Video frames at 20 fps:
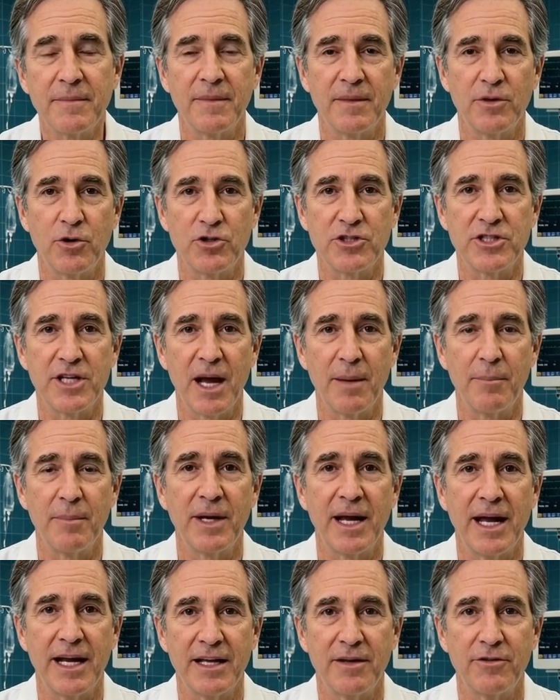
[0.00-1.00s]
You stop
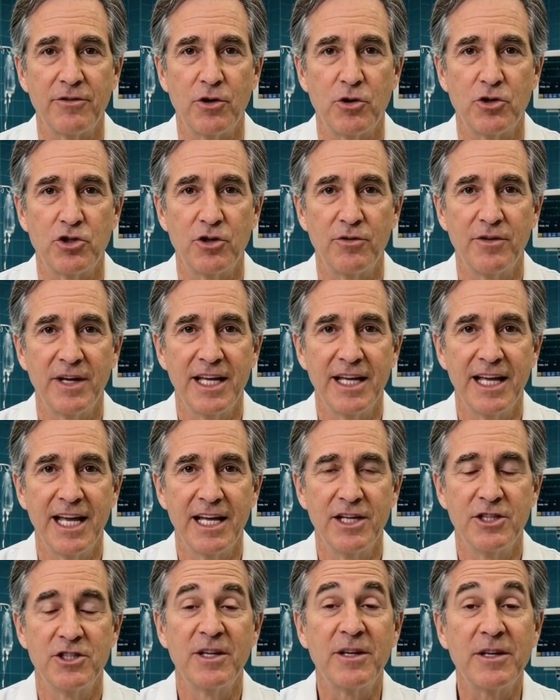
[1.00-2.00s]
planning future
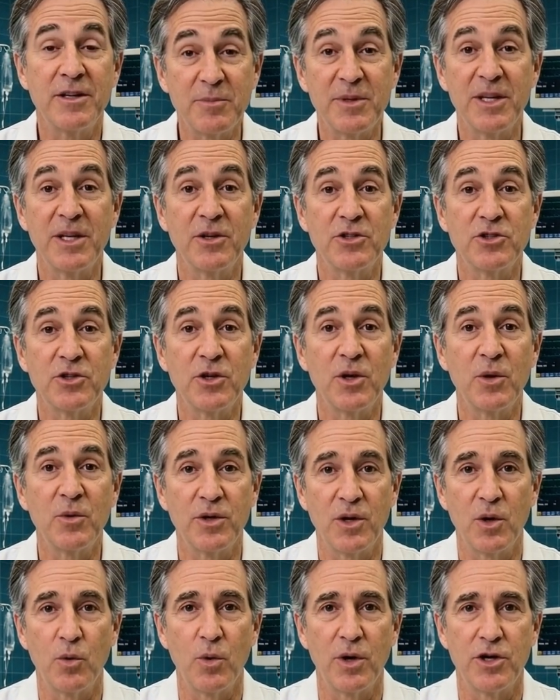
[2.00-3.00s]
vacations because you don't
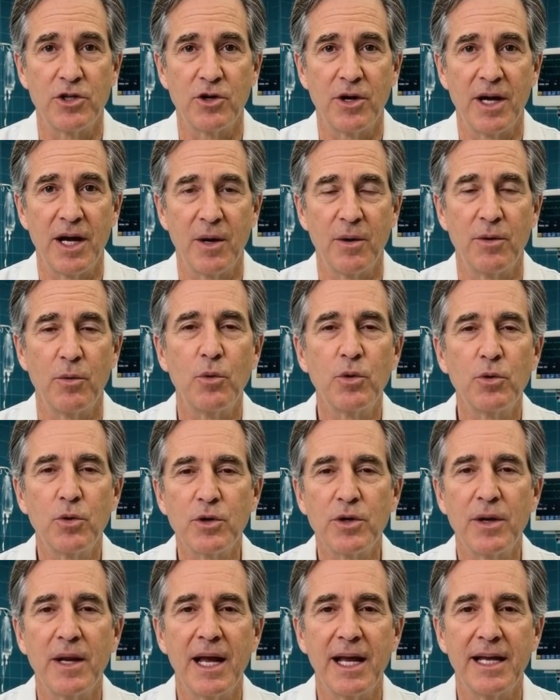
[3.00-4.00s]
know what your health will
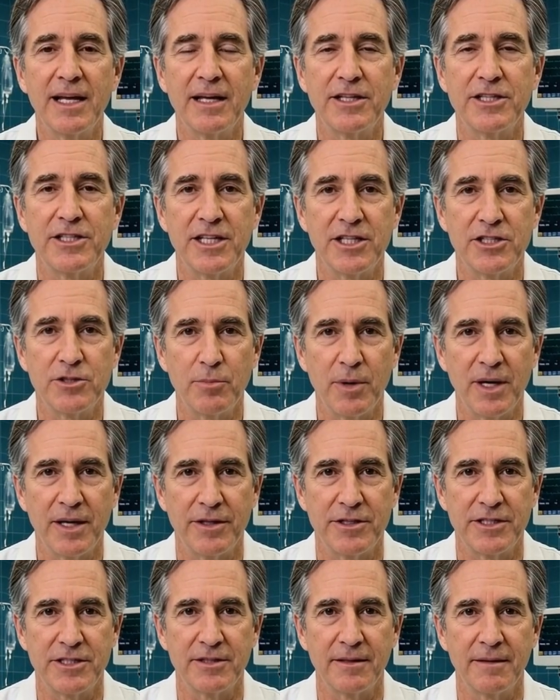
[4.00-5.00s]
look like in 6
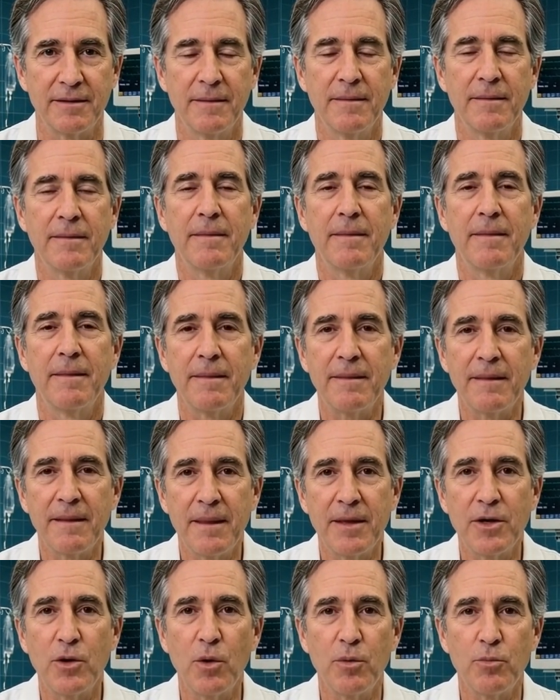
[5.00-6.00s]
months.
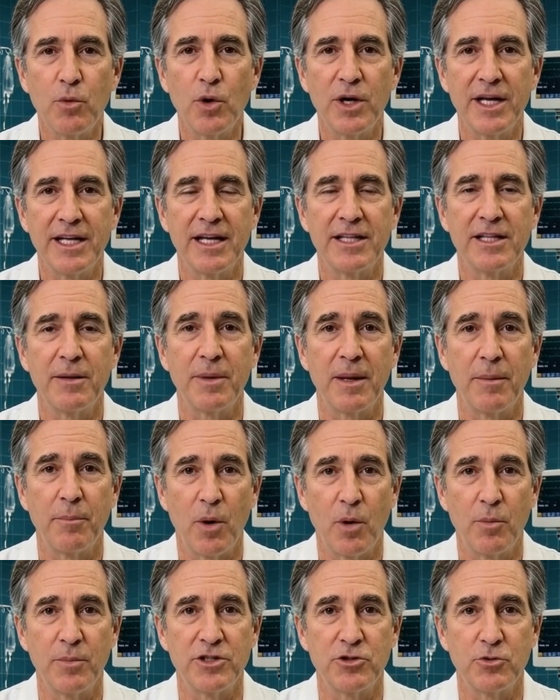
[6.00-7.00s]
You avoid intimate
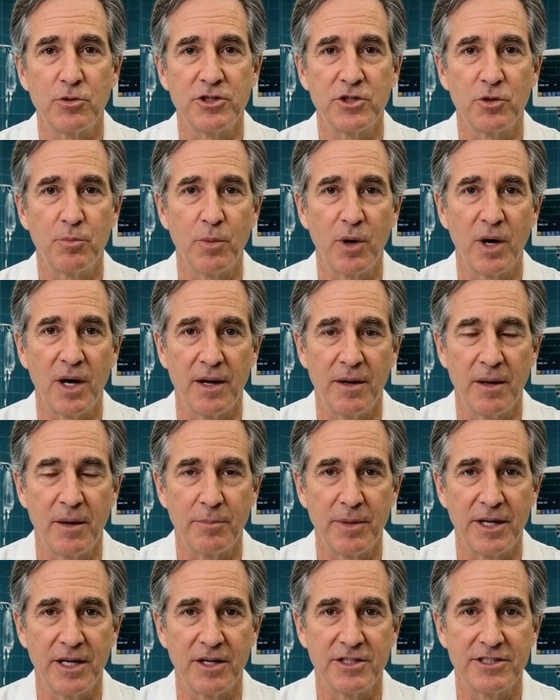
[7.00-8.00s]
moments with your partner
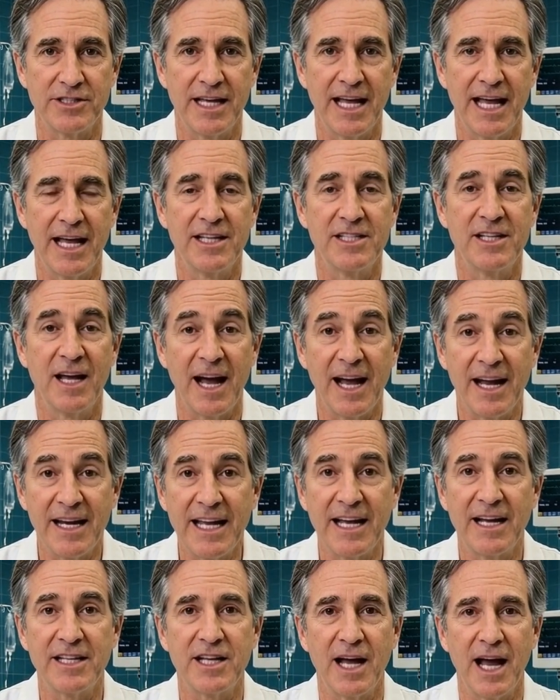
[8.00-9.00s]
because the
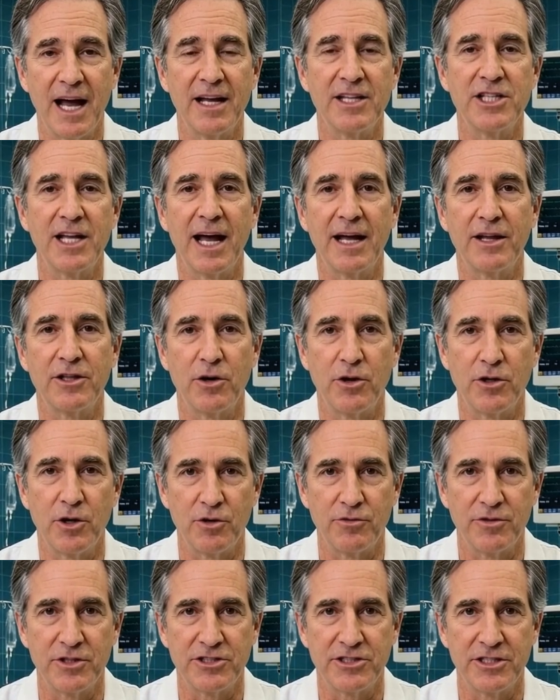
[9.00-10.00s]
anxiety has hijacked your
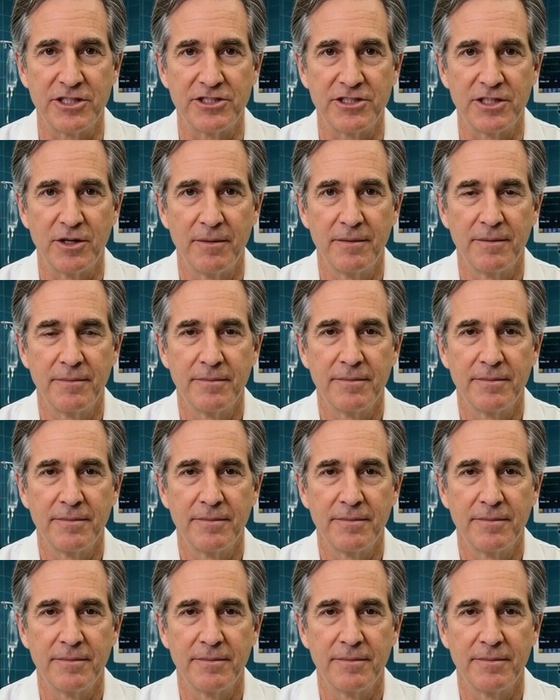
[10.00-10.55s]
nervous system.